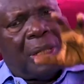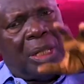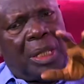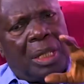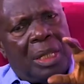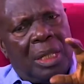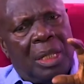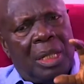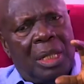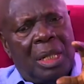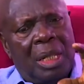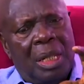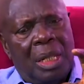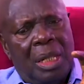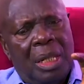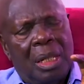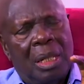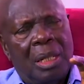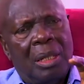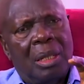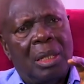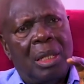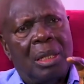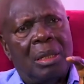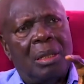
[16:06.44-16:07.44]
the,
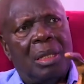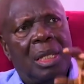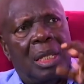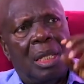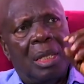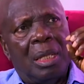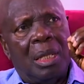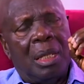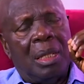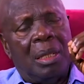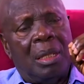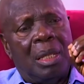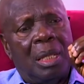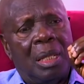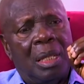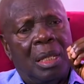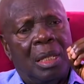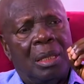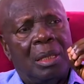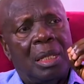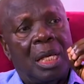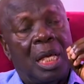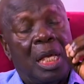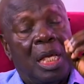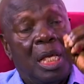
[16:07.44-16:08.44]
the, the,
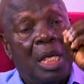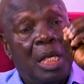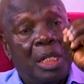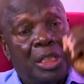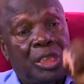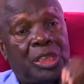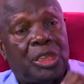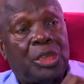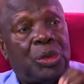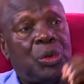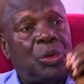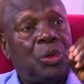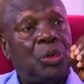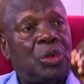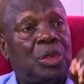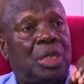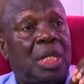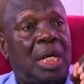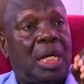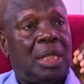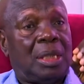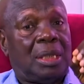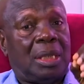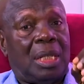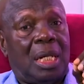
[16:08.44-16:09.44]
the issues
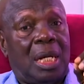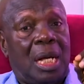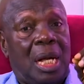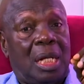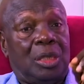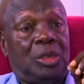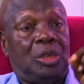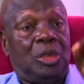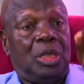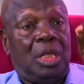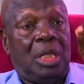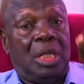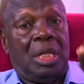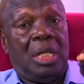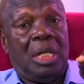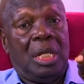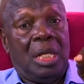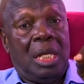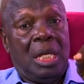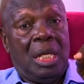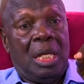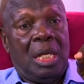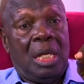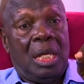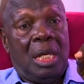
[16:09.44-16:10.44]
that actually
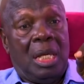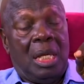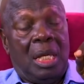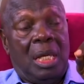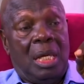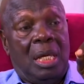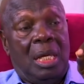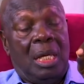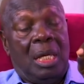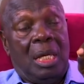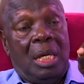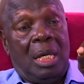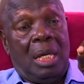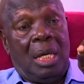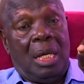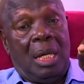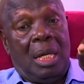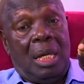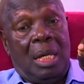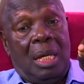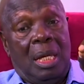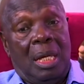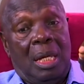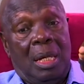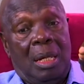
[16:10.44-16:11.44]
uh,
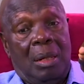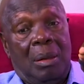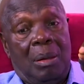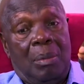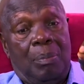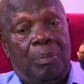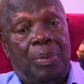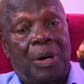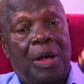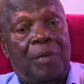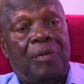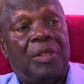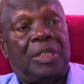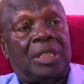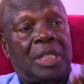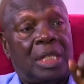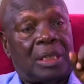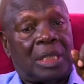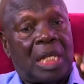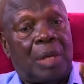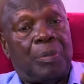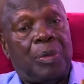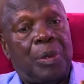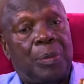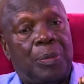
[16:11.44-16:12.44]
uh, private
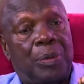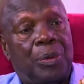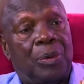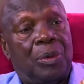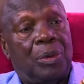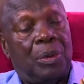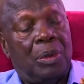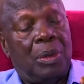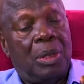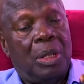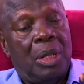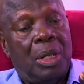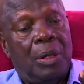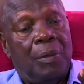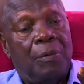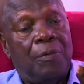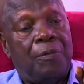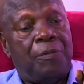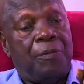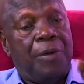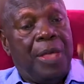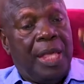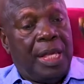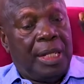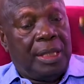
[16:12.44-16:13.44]
sector people
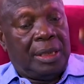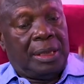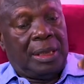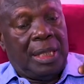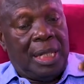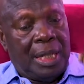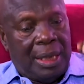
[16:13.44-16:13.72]
face